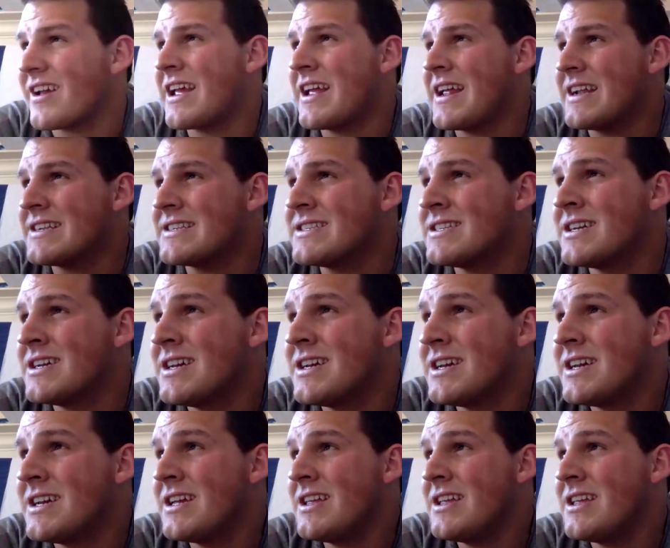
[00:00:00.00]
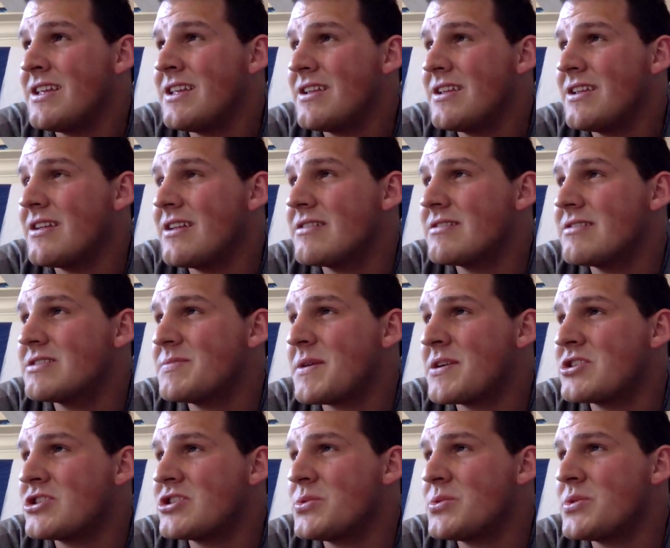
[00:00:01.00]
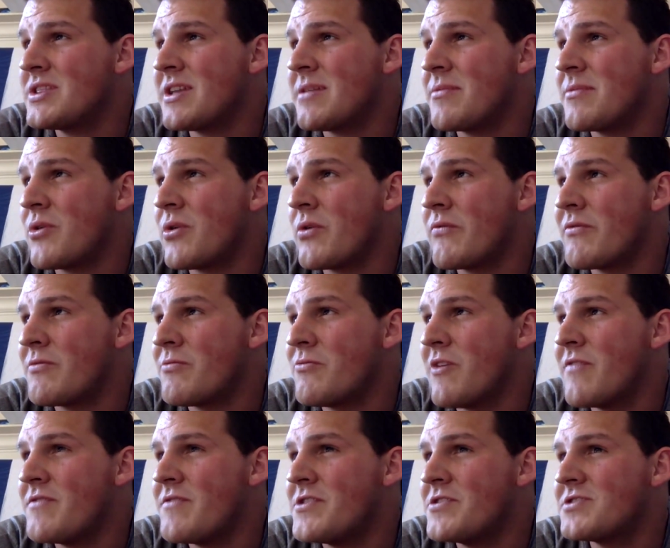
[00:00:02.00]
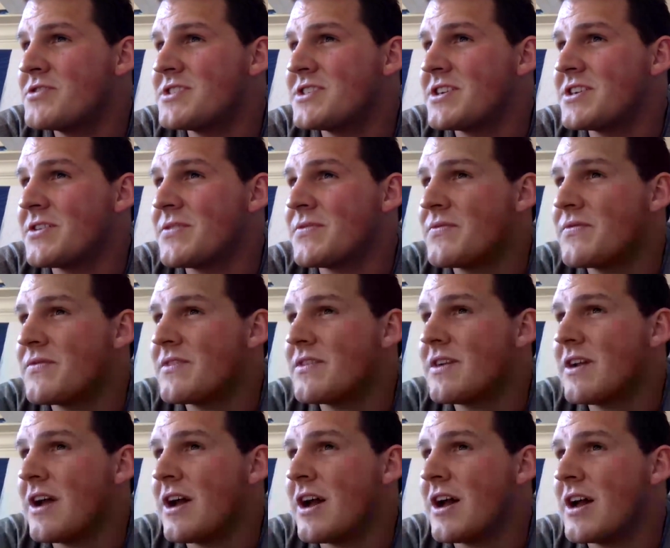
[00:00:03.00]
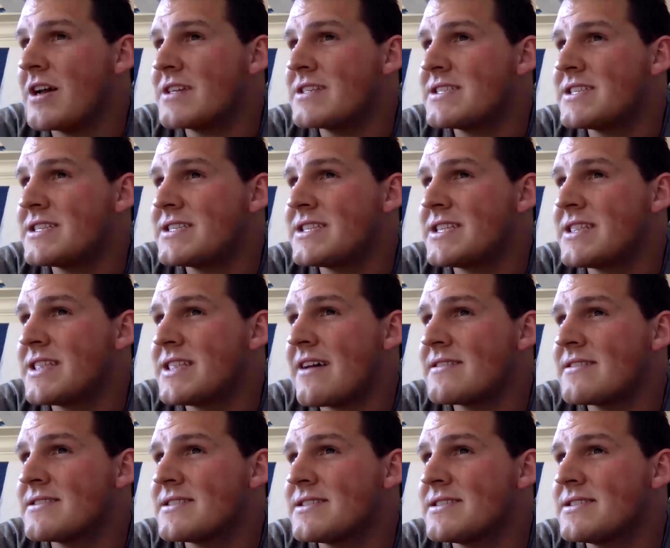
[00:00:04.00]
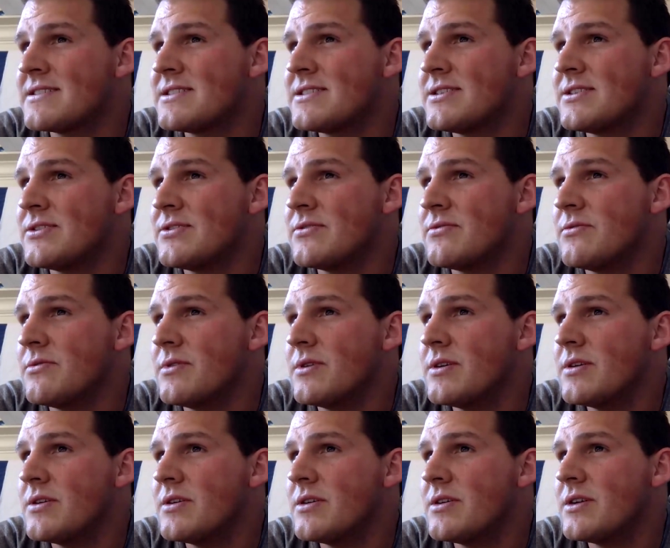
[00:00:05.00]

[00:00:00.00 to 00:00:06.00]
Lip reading: And especially with them going from revenues to 60,000 to